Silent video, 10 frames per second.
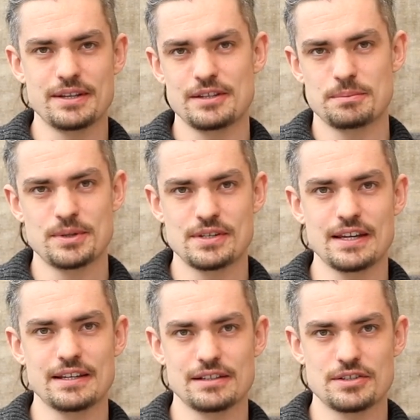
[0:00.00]
this
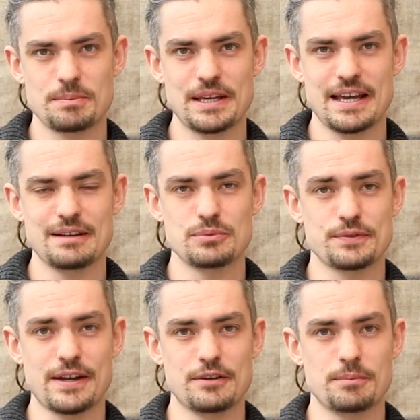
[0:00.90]
particular spearhead was
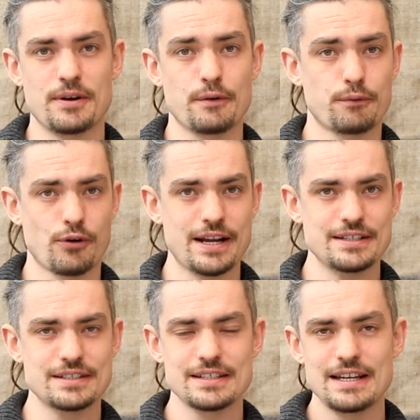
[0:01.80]
found by a
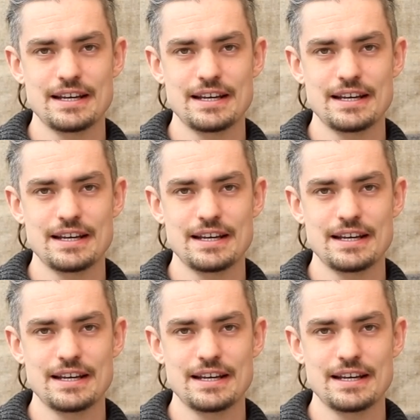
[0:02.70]
friend